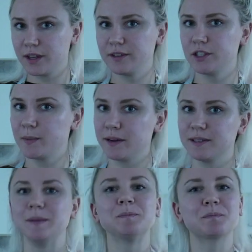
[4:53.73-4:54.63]
as I
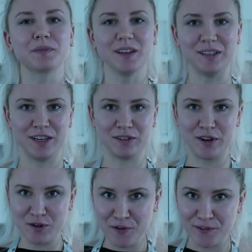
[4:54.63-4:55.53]
suspected, it tastes
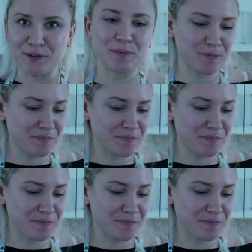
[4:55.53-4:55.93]
like tofu.